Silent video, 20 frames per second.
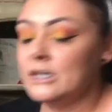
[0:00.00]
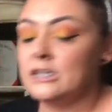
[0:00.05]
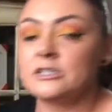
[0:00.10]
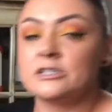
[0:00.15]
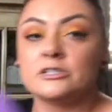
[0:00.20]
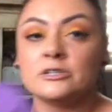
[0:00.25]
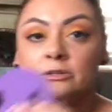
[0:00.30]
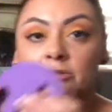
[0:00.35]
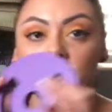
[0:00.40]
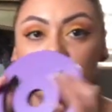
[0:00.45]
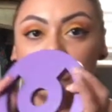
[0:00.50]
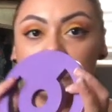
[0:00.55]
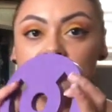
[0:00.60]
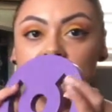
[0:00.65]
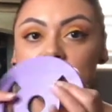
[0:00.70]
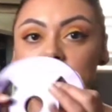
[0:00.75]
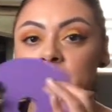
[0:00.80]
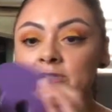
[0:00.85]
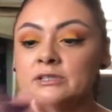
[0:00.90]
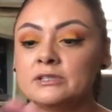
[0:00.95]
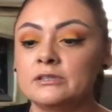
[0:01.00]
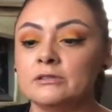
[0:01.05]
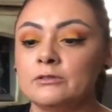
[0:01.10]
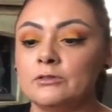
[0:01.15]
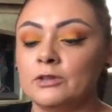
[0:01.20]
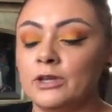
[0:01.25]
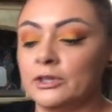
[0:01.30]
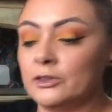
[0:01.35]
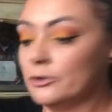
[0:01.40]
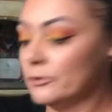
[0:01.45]
So this is
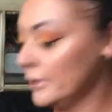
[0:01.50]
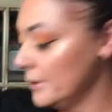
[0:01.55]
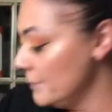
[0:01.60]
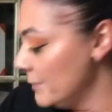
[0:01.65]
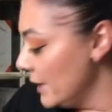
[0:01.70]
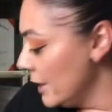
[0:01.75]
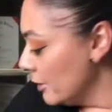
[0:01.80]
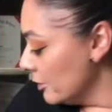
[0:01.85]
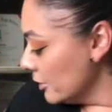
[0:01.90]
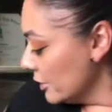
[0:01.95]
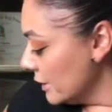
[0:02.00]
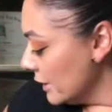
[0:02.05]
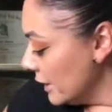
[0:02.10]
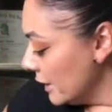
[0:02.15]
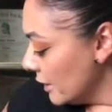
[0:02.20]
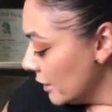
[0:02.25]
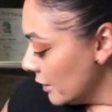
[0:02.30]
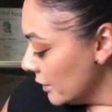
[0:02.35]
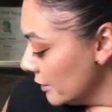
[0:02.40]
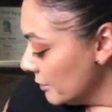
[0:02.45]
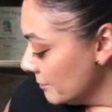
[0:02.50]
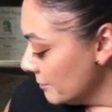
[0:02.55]
a three pounder here.